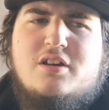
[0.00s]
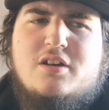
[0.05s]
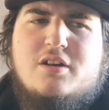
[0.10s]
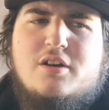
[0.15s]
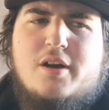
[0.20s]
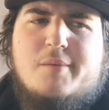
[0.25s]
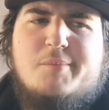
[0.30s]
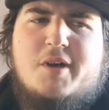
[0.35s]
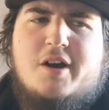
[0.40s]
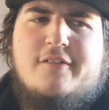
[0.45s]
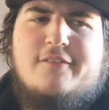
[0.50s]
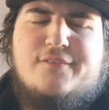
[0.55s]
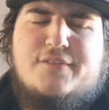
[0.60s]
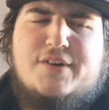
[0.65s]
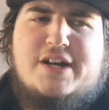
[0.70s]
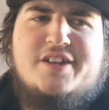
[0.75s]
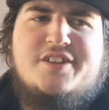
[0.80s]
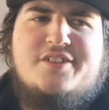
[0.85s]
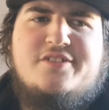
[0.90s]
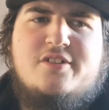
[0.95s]
I'm not a
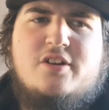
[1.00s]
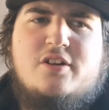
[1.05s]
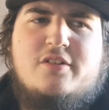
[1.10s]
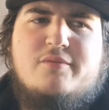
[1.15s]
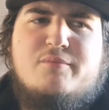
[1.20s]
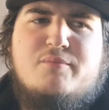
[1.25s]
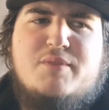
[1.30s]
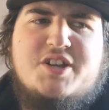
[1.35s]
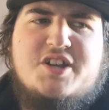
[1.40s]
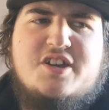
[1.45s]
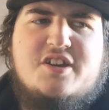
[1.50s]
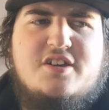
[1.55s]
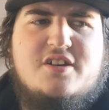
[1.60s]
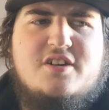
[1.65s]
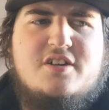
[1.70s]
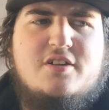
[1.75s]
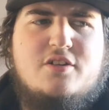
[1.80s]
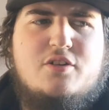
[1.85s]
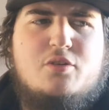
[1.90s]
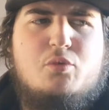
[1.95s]
fan of many
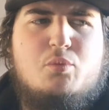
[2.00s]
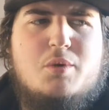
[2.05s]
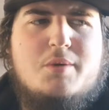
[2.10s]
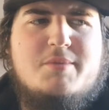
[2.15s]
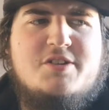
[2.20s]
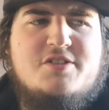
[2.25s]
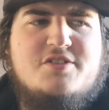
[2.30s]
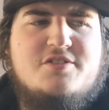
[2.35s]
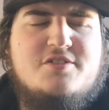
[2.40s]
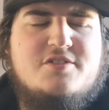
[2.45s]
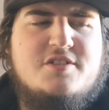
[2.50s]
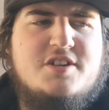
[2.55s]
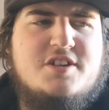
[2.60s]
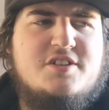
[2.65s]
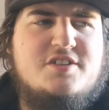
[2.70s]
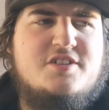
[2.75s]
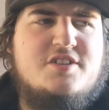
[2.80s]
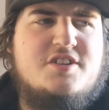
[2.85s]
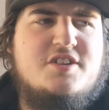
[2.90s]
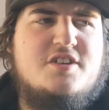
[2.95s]
women
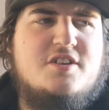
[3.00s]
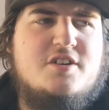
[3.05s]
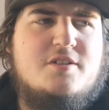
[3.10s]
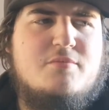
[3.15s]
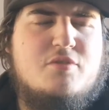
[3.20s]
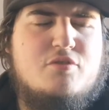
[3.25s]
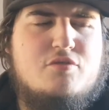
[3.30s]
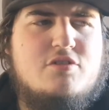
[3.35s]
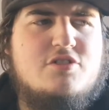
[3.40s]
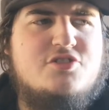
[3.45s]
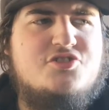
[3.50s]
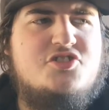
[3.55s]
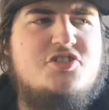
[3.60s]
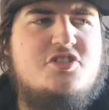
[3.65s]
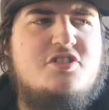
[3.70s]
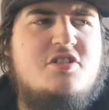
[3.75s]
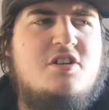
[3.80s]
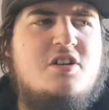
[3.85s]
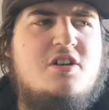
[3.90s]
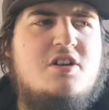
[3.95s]
in the
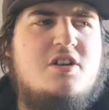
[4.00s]
roster,